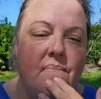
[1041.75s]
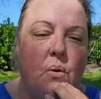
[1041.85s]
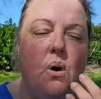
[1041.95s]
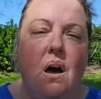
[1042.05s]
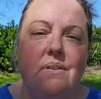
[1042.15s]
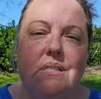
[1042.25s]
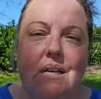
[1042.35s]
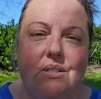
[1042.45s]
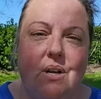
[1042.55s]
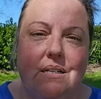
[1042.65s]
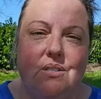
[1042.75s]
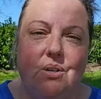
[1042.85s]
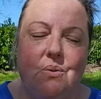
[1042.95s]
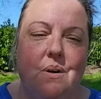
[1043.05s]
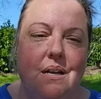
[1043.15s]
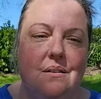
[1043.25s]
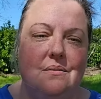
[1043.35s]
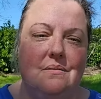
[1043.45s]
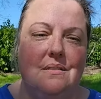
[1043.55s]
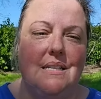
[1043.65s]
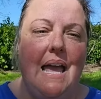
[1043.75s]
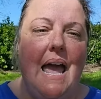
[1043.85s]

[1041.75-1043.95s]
Well, obviously I tried to turn around